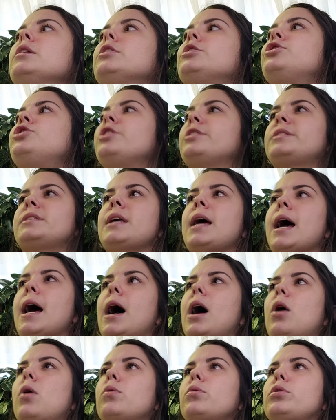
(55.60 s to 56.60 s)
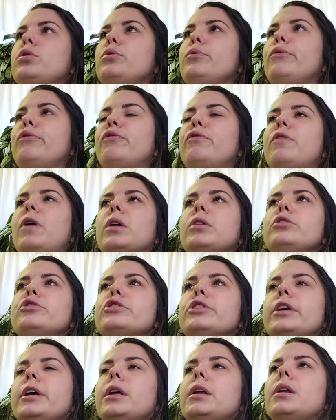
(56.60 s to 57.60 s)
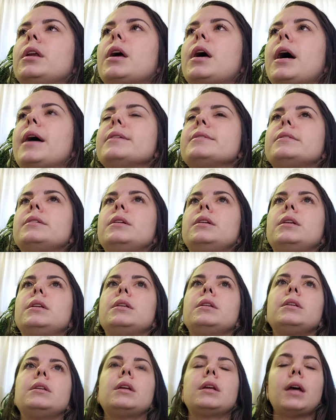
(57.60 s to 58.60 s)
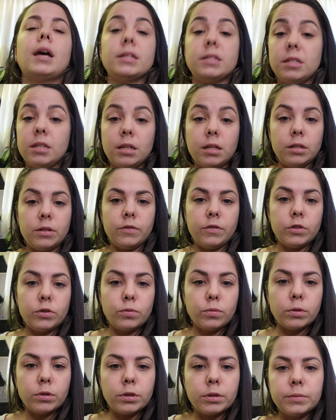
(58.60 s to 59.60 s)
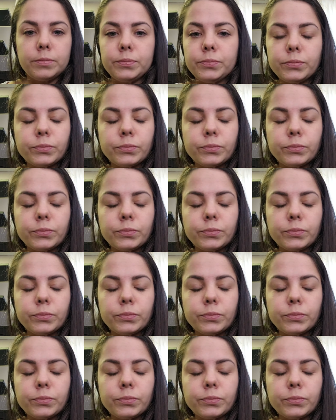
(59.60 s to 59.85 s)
just how you function as an individual.